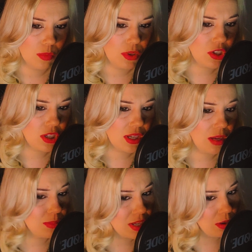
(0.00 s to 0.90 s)
When she
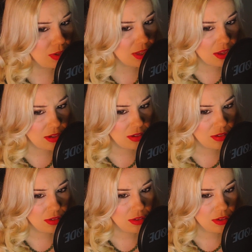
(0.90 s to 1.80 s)
came down
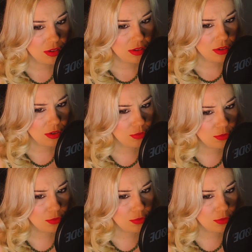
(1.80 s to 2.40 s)
again, her